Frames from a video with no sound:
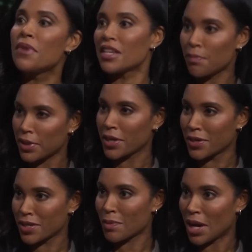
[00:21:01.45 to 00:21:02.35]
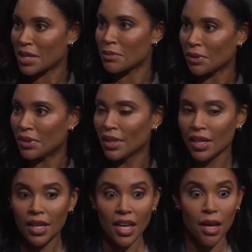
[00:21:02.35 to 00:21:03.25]
but yet they don't want to buy
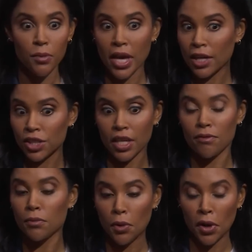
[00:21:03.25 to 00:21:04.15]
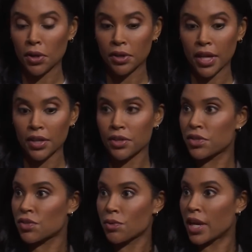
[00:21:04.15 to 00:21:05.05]
exclusives?
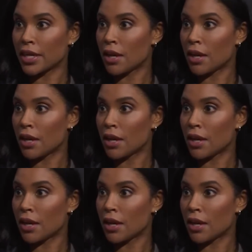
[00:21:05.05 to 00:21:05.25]
Do you?